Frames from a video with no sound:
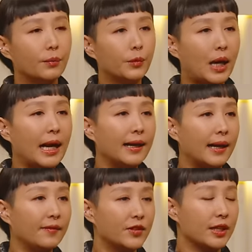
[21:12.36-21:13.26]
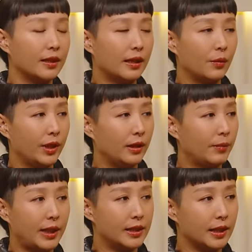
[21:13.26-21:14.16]
you know, I've taken that way
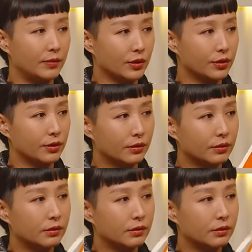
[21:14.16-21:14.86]
many times also.